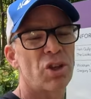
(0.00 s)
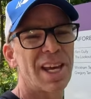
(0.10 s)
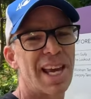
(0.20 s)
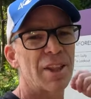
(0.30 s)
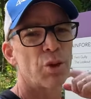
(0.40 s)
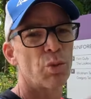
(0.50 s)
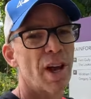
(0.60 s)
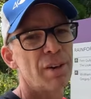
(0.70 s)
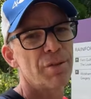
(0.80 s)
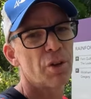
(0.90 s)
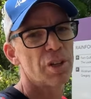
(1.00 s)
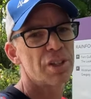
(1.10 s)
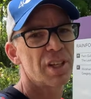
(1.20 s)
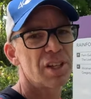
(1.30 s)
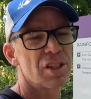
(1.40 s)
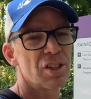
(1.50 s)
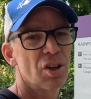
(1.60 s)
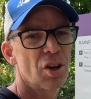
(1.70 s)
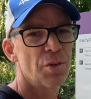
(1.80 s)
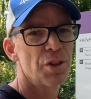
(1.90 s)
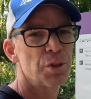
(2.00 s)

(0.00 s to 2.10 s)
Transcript: check out the rainforest section of